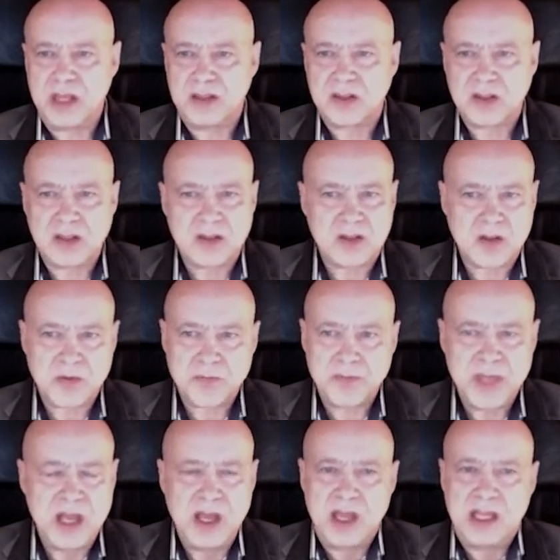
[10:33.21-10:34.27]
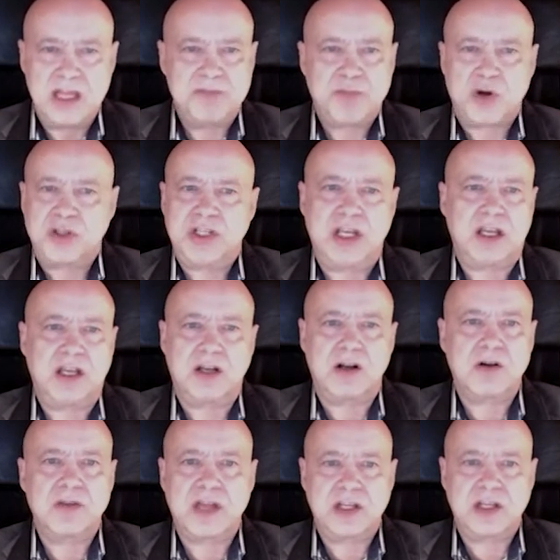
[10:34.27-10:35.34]
system in
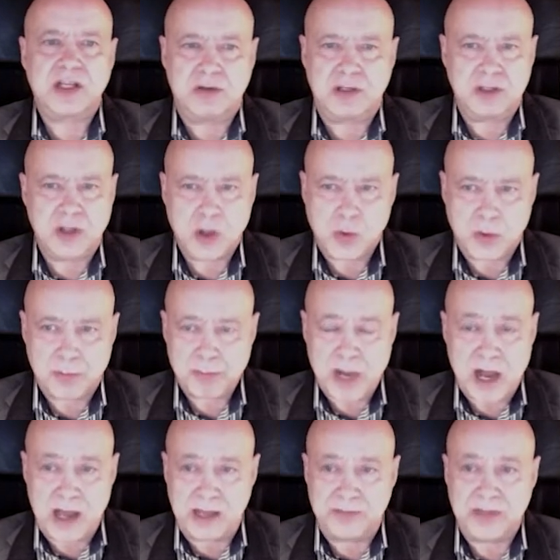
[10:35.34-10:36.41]
particular that you can go and buy.